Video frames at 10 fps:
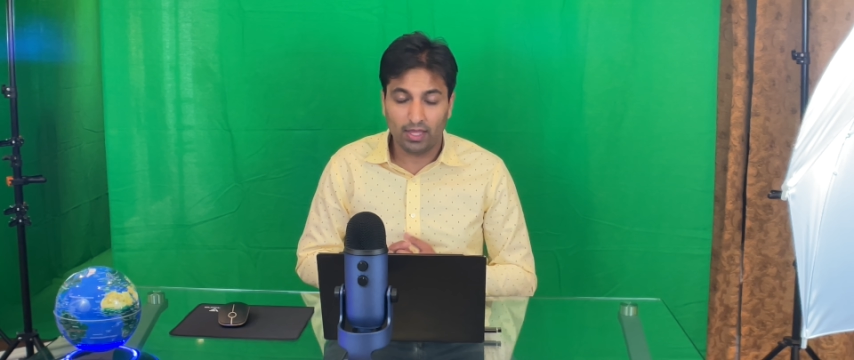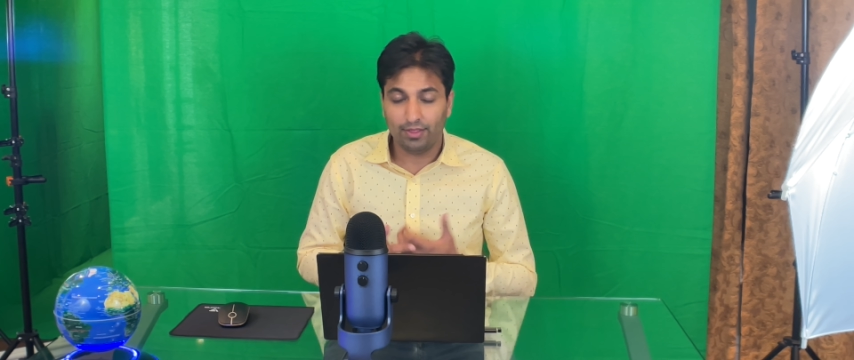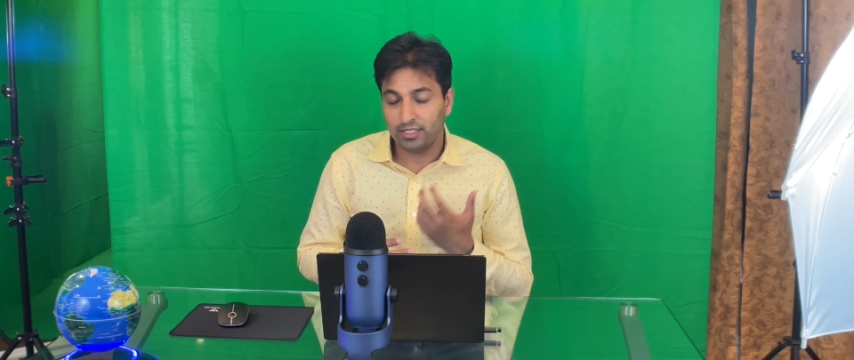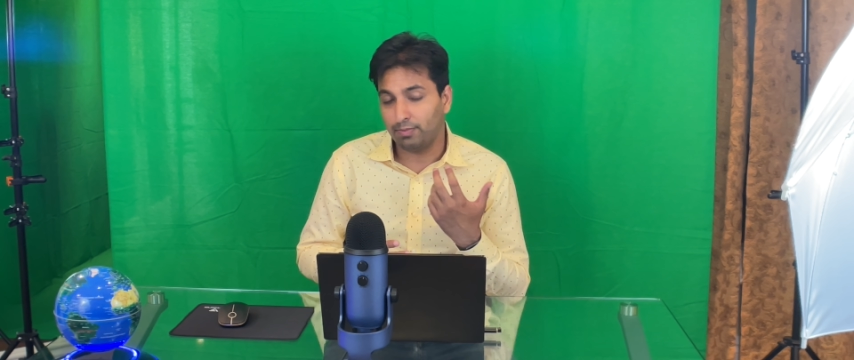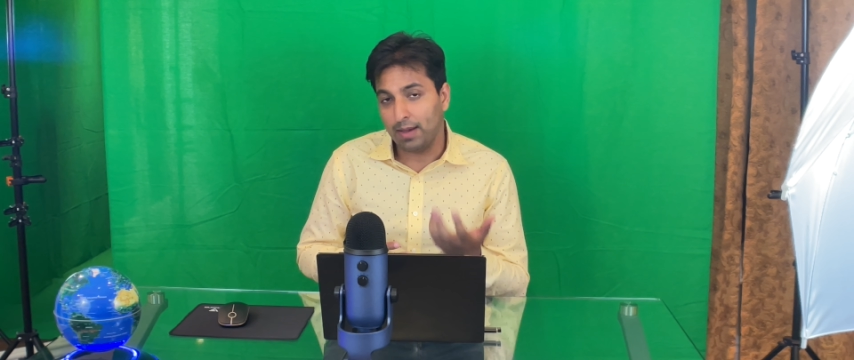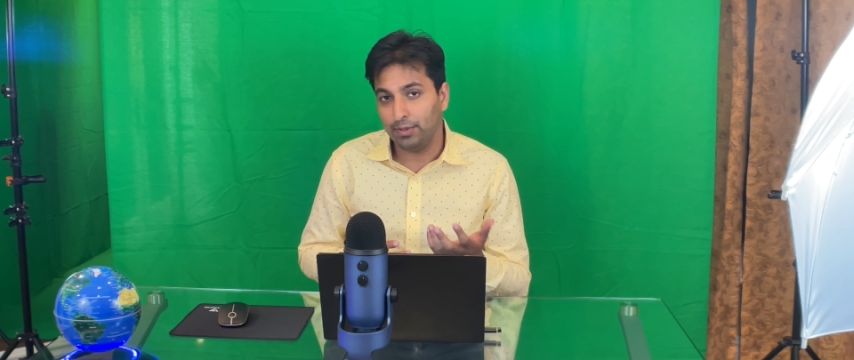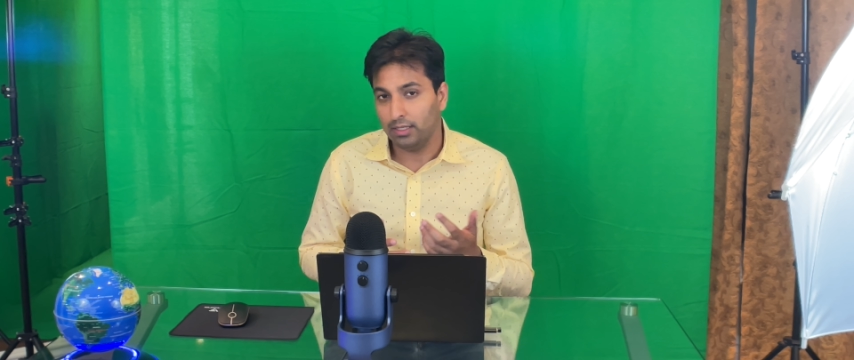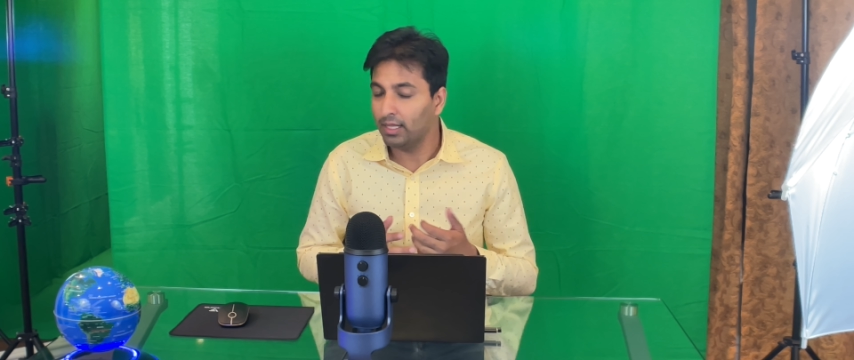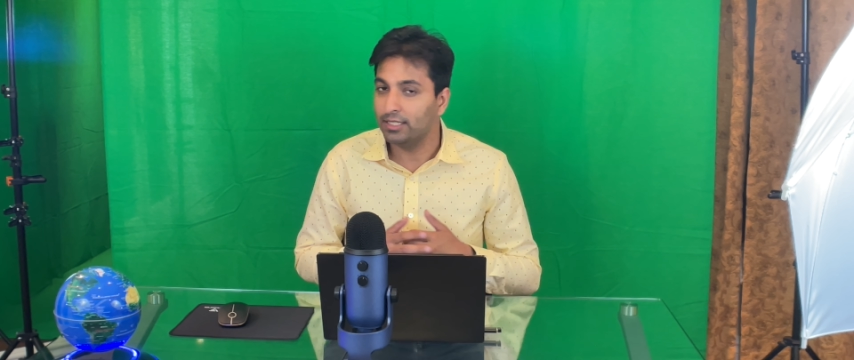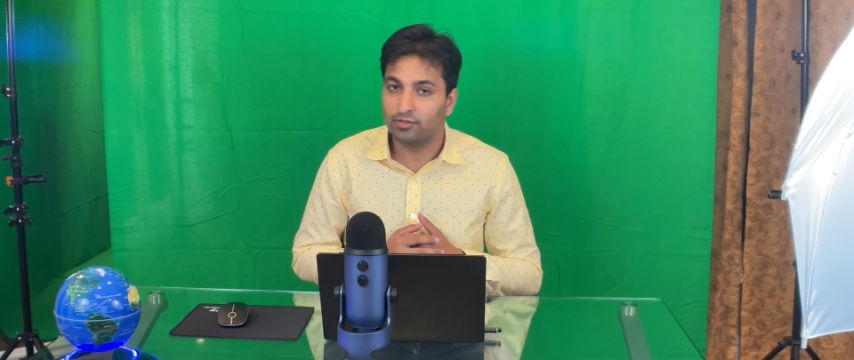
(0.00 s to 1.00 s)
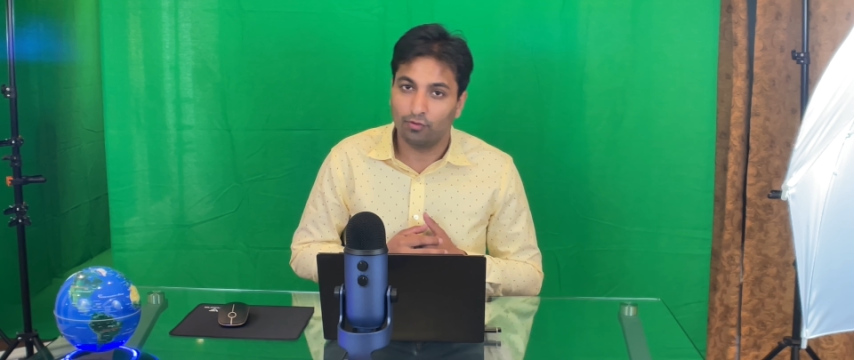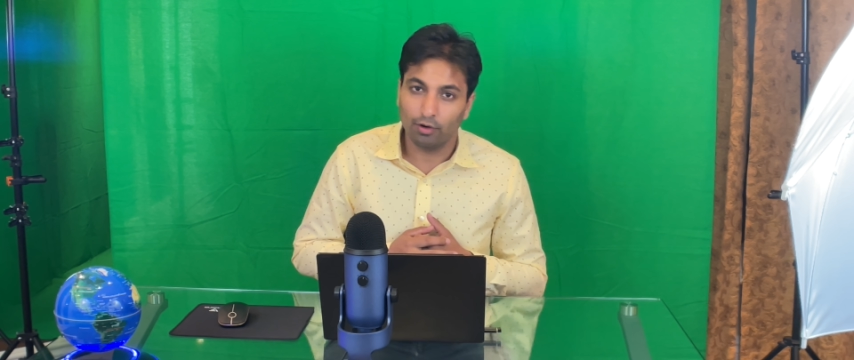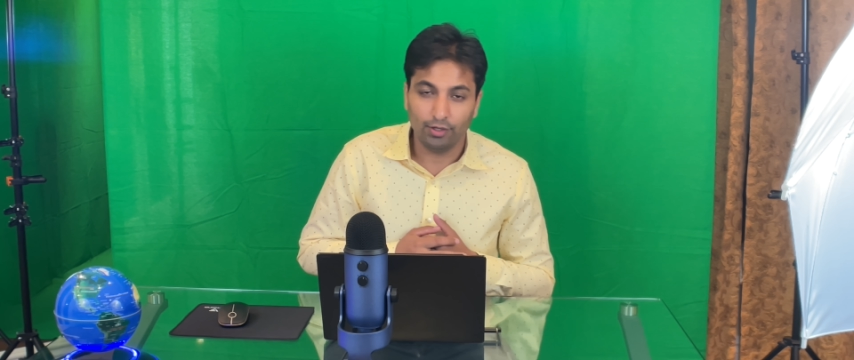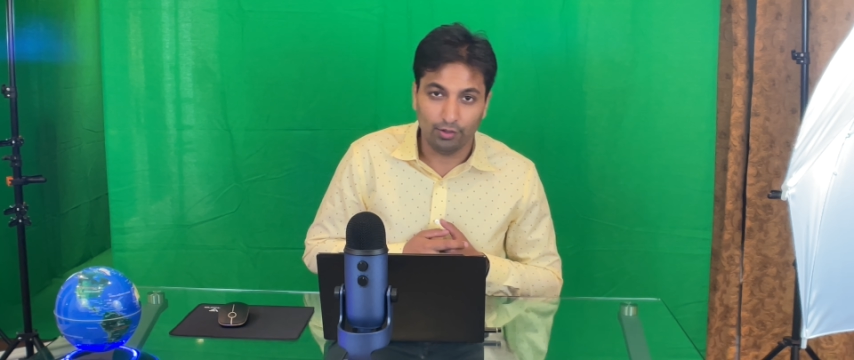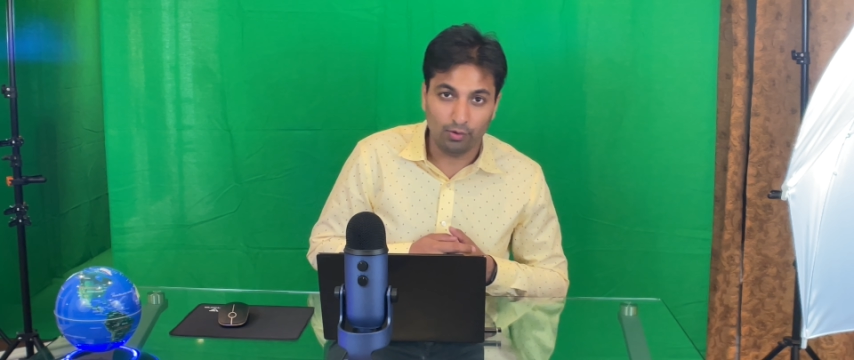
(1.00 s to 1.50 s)
then this might be the lens
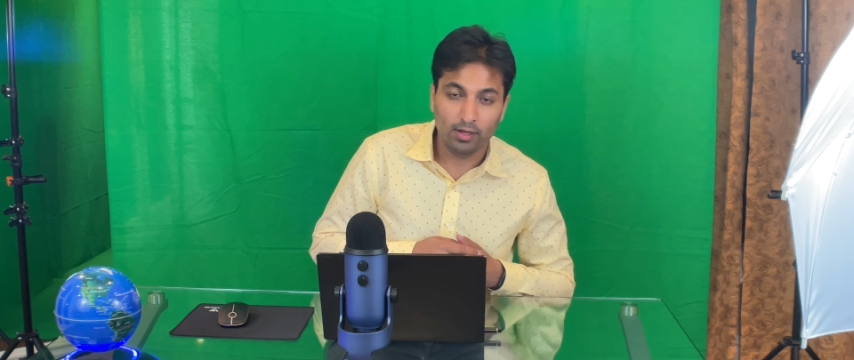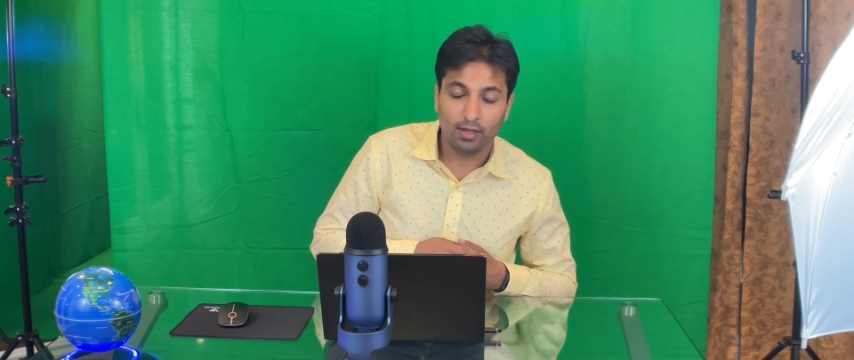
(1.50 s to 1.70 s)
for you.